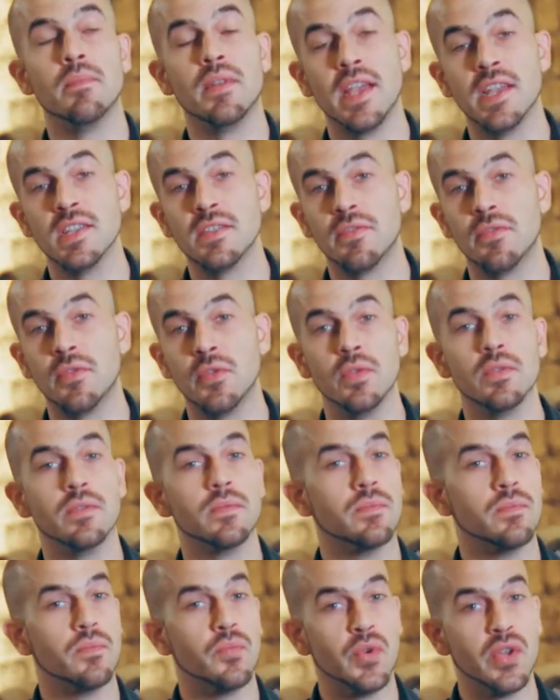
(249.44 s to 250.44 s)
nice fruit,
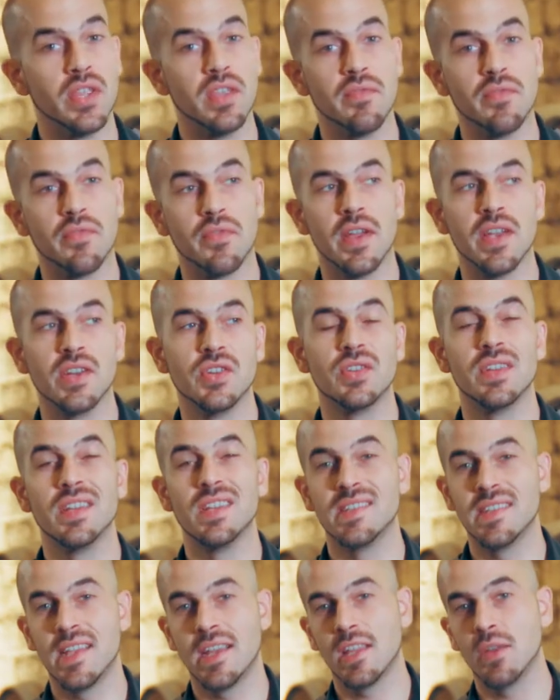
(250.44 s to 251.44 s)
really fresh,
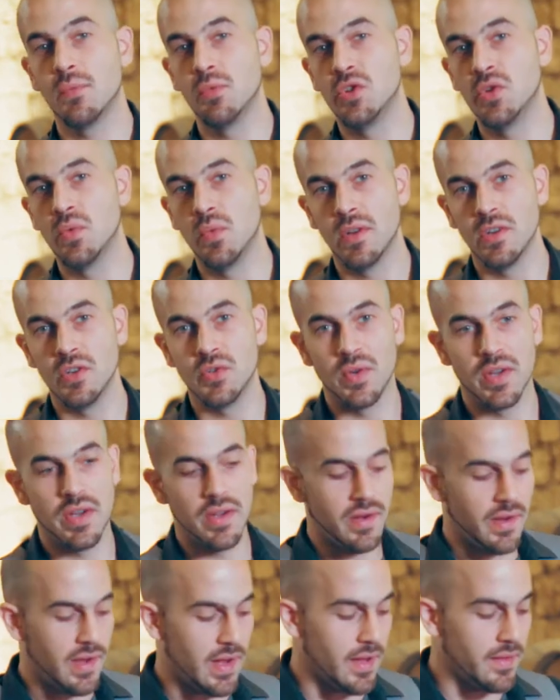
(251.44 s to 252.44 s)
exactly what you want to drink
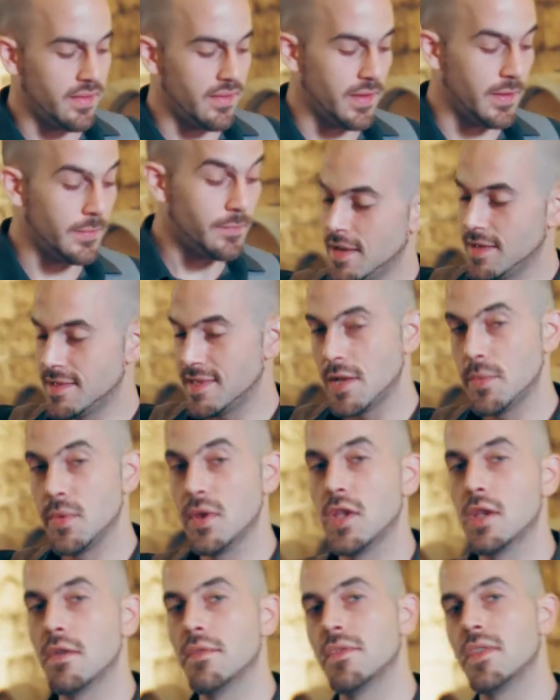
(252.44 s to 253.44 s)
on a hot day. I say we
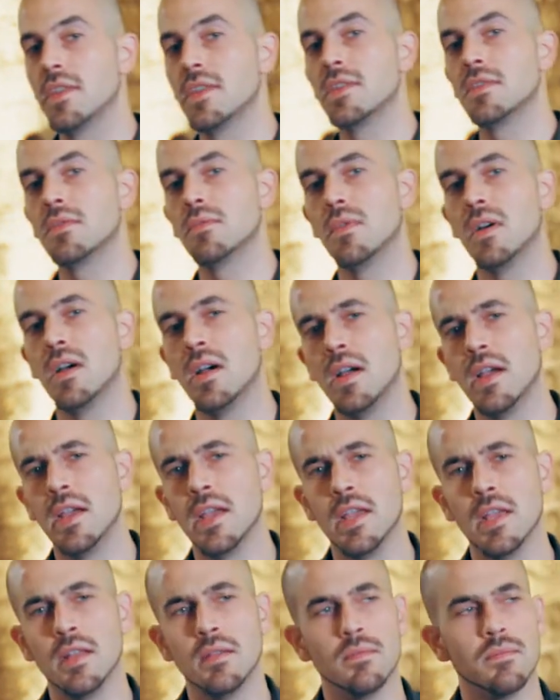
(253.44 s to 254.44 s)
give this
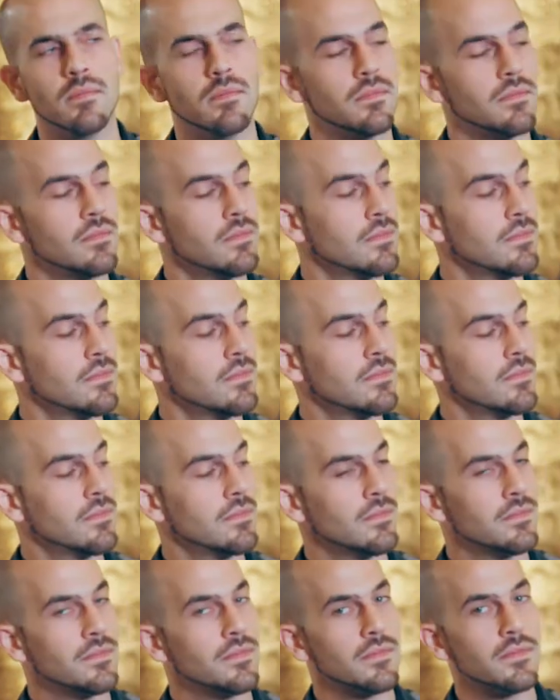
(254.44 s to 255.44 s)
wine
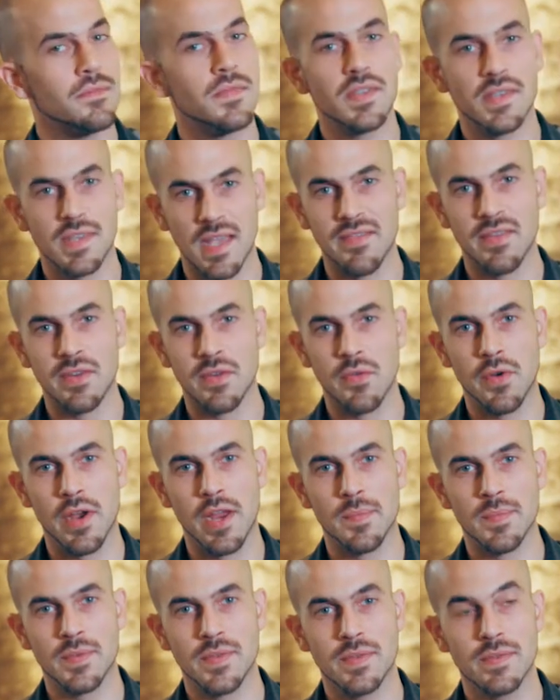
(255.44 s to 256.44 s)
7
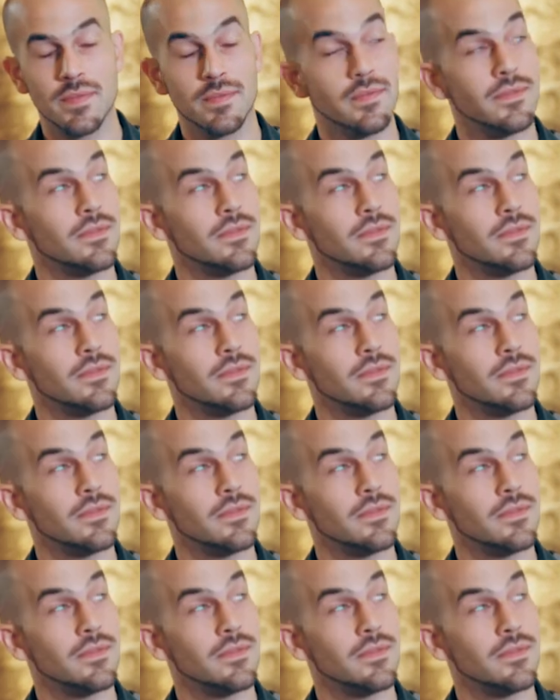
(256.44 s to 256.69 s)
grapes.